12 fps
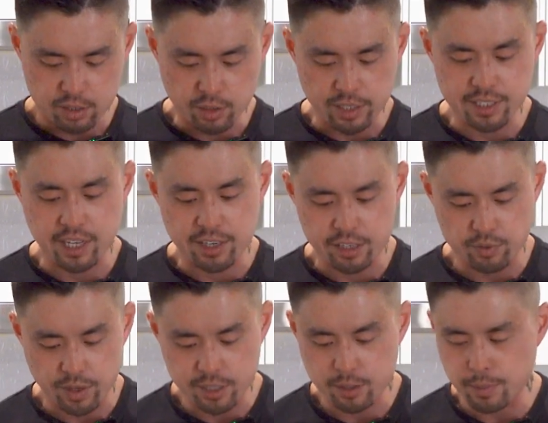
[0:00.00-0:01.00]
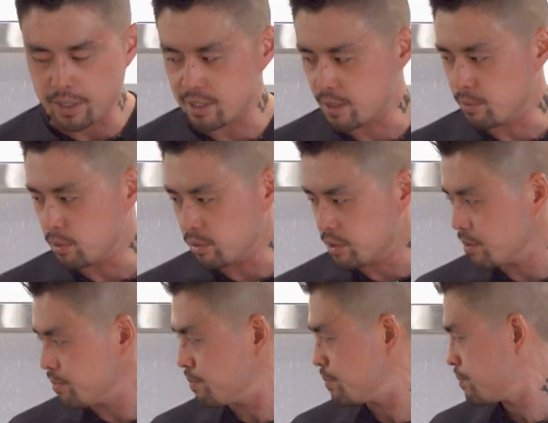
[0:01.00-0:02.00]
your lasagna is ready to be assembled.
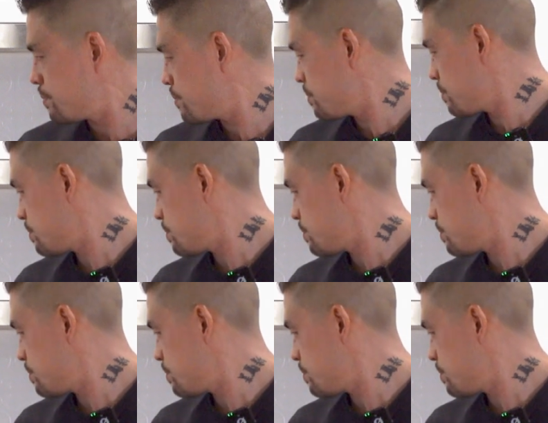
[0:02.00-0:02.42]
4